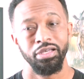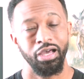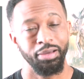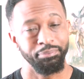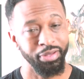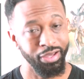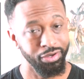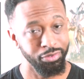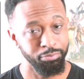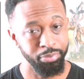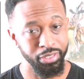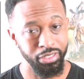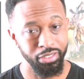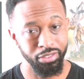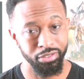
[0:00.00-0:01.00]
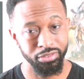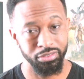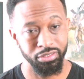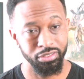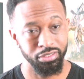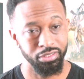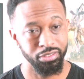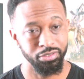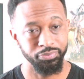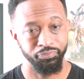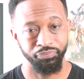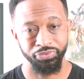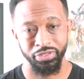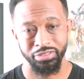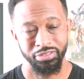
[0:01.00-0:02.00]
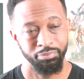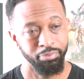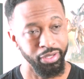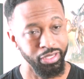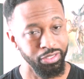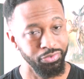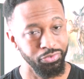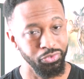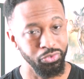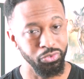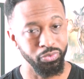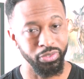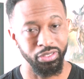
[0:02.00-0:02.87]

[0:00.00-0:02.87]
I'm not going to be here to bathe you